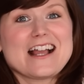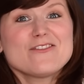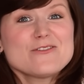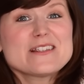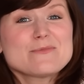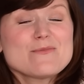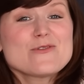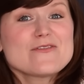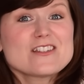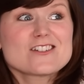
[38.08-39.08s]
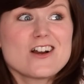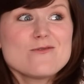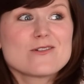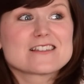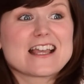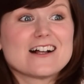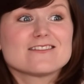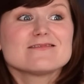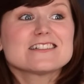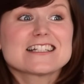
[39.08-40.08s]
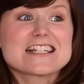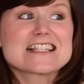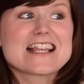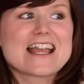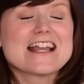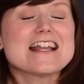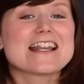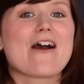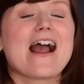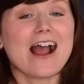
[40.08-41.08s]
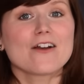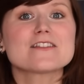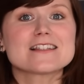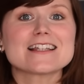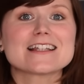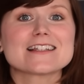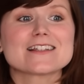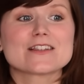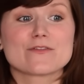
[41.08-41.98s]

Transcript: always been more of a Star Wars gal. What can I say? Now, I have seen the